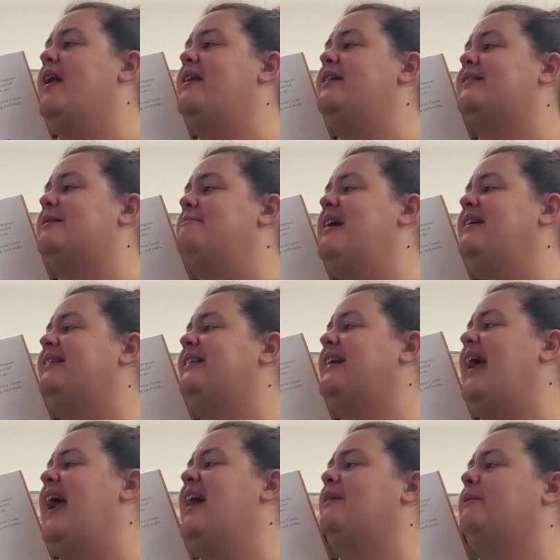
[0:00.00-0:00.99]
and his
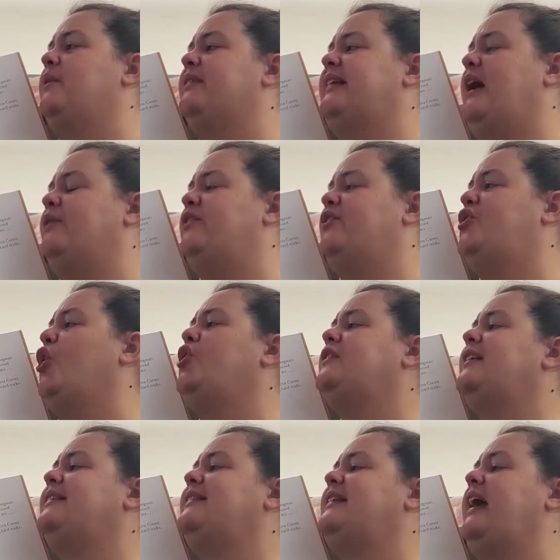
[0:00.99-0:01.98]
amazing animal sounds took
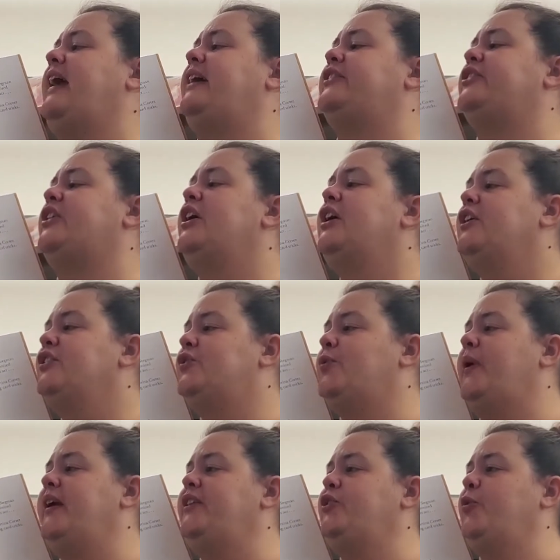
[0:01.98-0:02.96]
the stage.
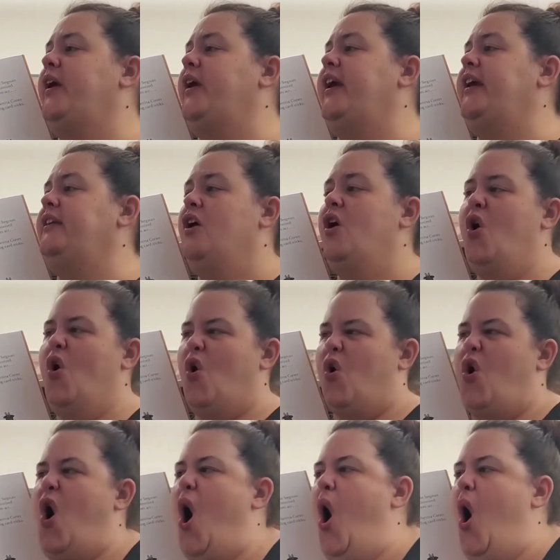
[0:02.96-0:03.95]
Tweet, tweet,
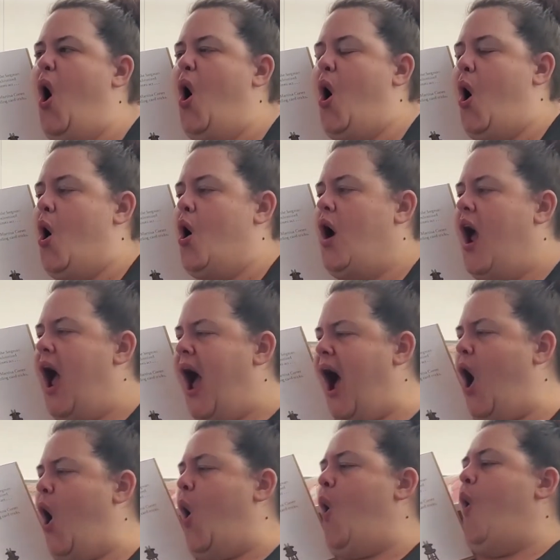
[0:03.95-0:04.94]
roar,
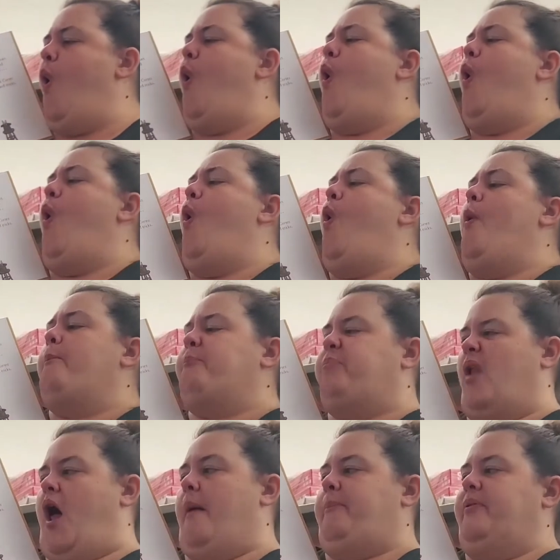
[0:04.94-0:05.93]
hoo,
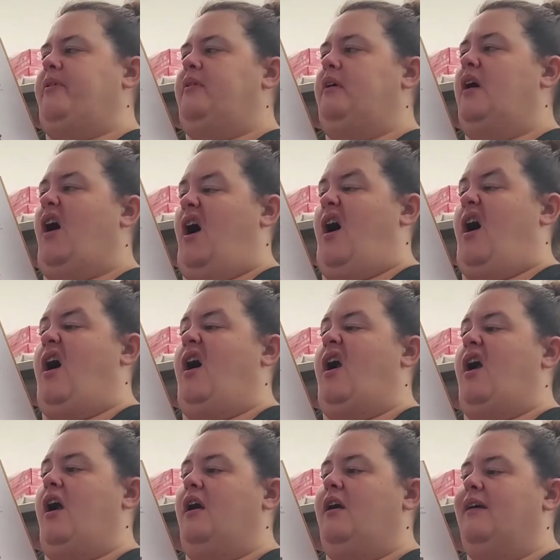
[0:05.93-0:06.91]
pop, honk.
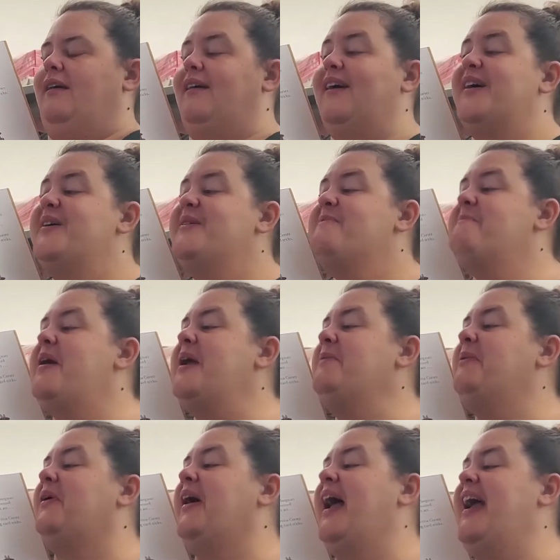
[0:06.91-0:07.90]

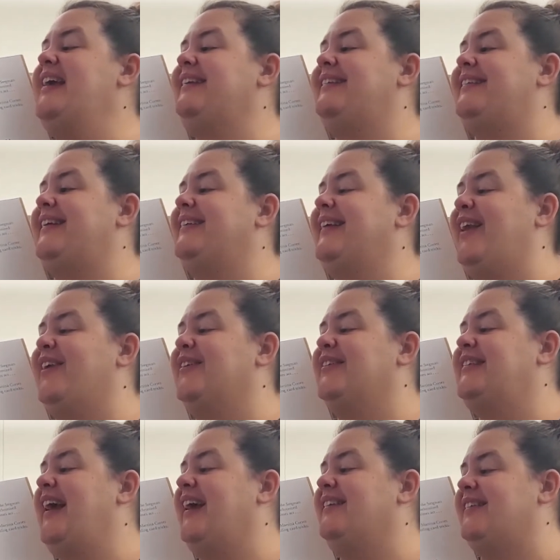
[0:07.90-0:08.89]
Mabel Hastings and her
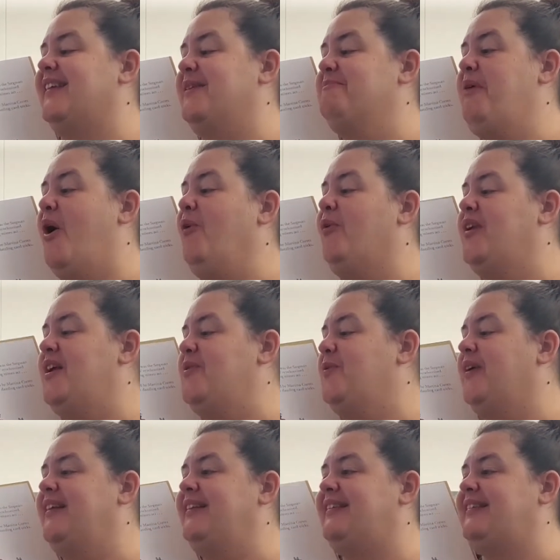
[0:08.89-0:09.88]
dancing pony
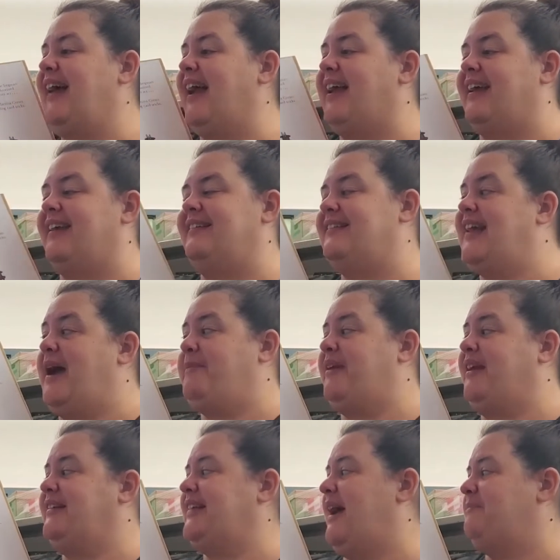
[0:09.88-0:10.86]
went second,
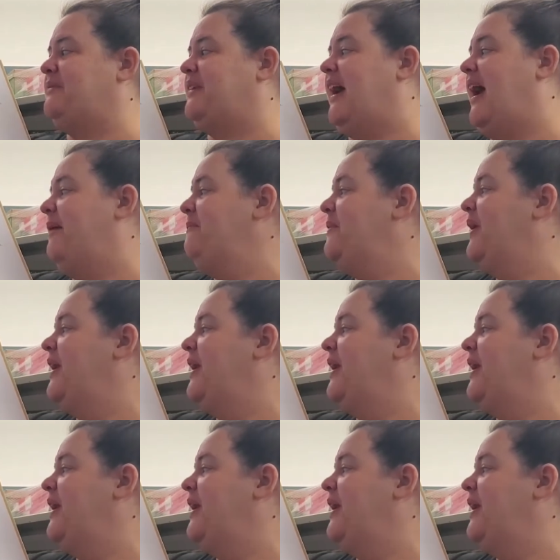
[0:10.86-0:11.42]
tappity tap tap.